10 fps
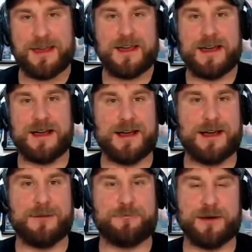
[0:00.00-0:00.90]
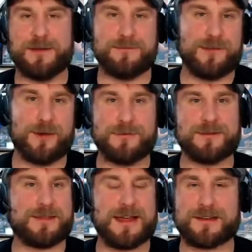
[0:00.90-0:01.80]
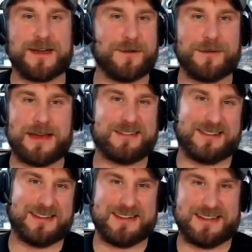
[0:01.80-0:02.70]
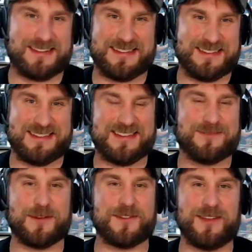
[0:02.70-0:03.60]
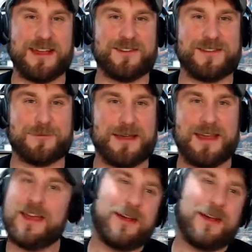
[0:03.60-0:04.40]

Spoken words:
But the women's tag title match this wasn't really interesting to me.